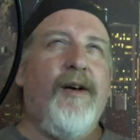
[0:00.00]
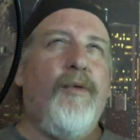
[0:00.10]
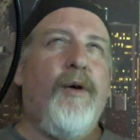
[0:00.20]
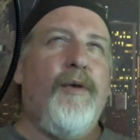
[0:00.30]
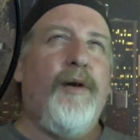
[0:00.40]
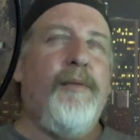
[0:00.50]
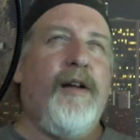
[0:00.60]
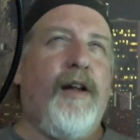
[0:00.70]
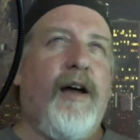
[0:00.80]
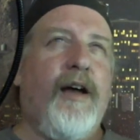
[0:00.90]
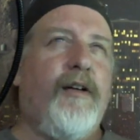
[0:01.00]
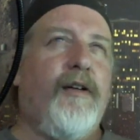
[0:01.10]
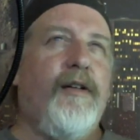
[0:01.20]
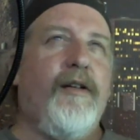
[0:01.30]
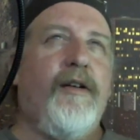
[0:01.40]
what would it be
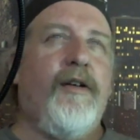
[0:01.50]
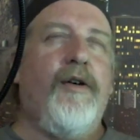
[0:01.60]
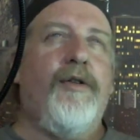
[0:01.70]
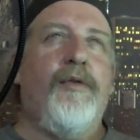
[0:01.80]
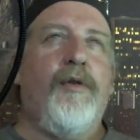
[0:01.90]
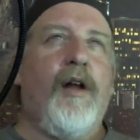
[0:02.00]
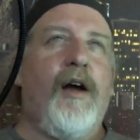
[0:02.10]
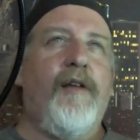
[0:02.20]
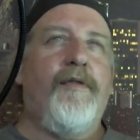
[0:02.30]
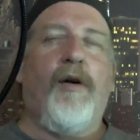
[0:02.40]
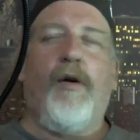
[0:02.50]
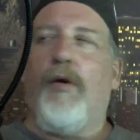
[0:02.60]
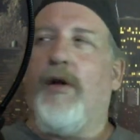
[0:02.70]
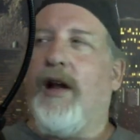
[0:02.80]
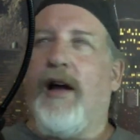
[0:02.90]
like to go through life, a
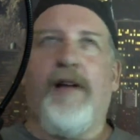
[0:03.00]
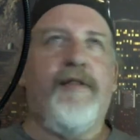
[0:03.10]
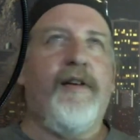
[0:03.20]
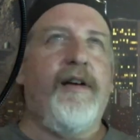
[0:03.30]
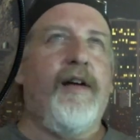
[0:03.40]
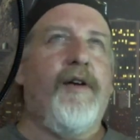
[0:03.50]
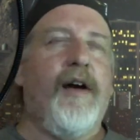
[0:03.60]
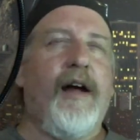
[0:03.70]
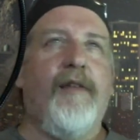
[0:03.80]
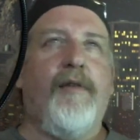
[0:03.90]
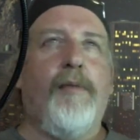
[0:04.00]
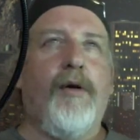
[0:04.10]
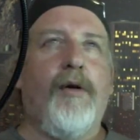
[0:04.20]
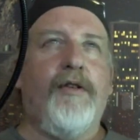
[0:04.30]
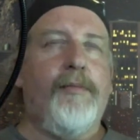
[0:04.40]
whole life, and never have a
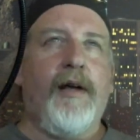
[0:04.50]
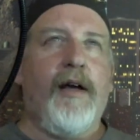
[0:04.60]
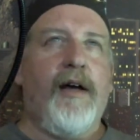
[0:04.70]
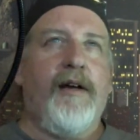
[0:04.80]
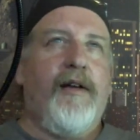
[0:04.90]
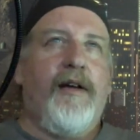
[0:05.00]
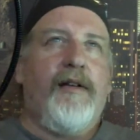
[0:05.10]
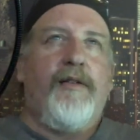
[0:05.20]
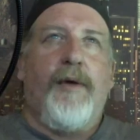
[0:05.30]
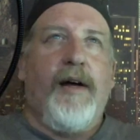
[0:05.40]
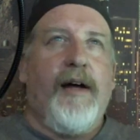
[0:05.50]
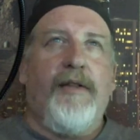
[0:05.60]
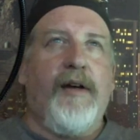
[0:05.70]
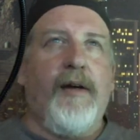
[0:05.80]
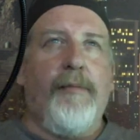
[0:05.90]
bowl of spaghetti? That's the way I
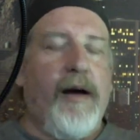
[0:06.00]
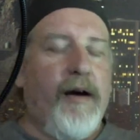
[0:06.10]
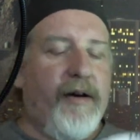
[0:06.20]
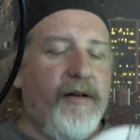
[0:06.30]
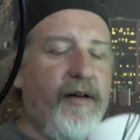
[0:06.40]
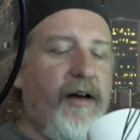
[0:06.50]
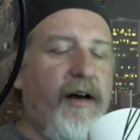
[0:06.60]
think about it.